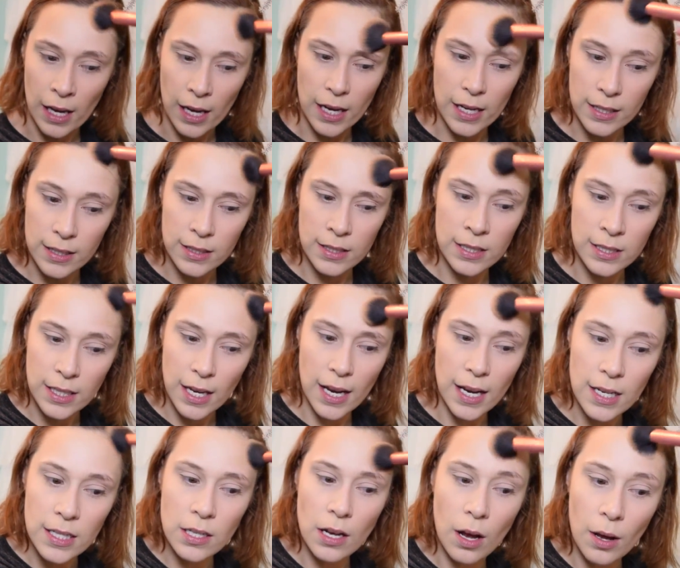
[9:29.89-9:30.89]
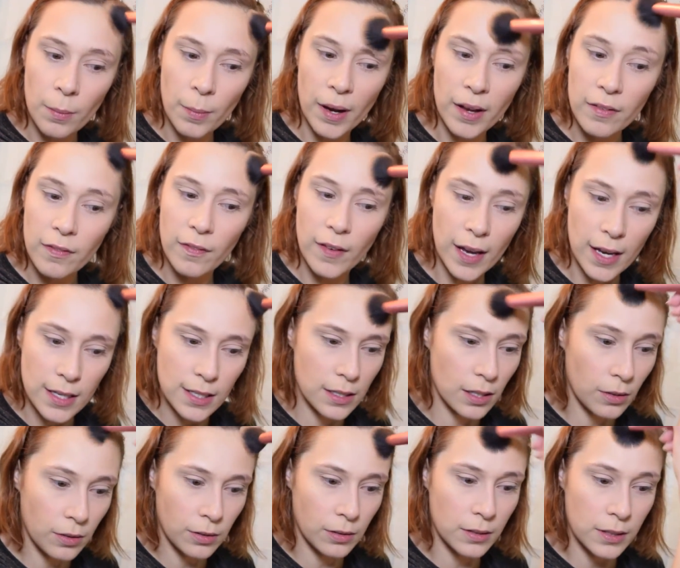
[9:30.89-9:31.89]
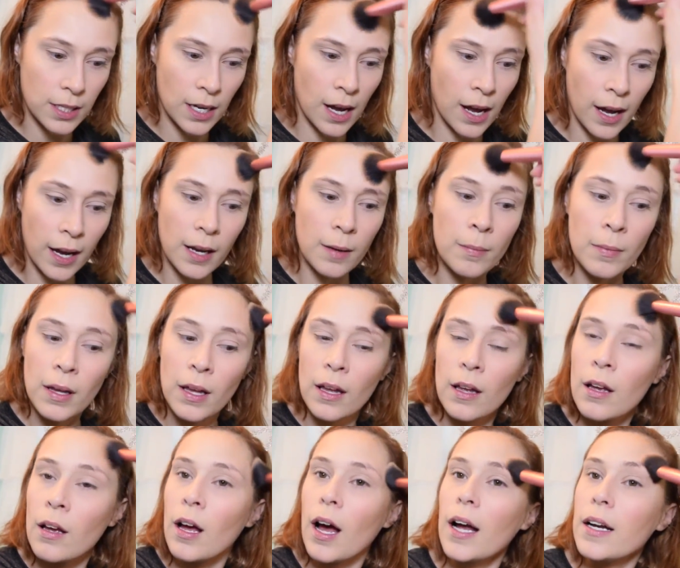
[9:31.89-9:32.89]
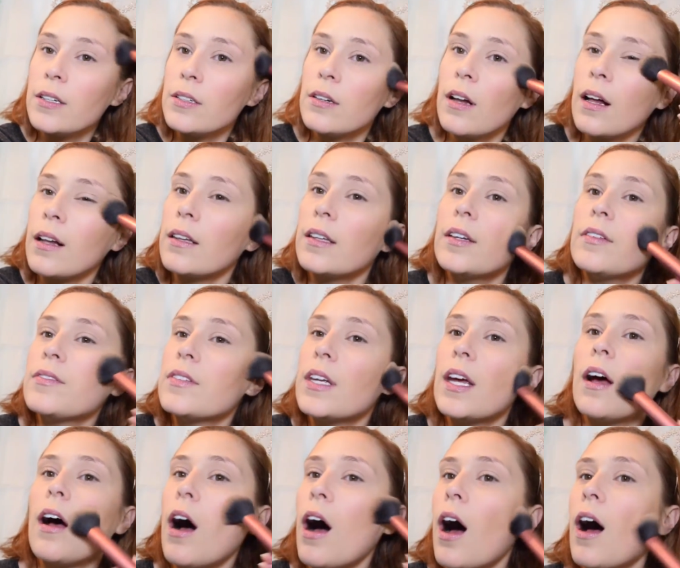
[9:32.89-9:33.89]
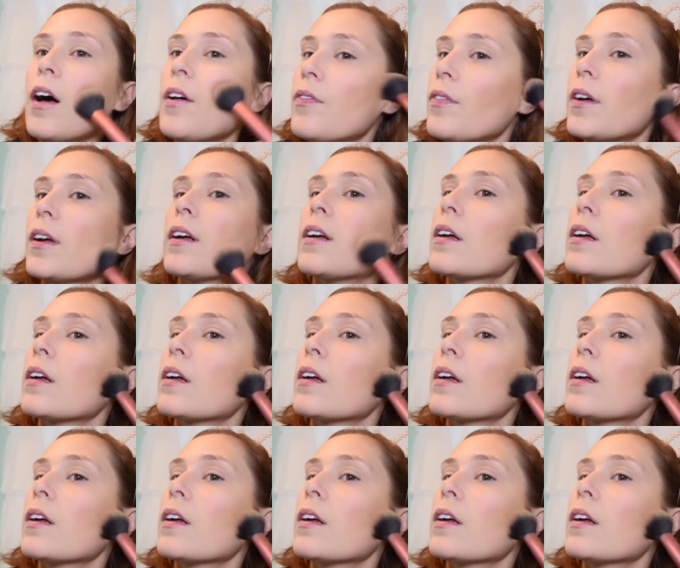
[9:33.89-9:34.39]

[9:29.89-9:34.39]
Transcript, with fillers: it stays on my face the whole time. I do not lift it off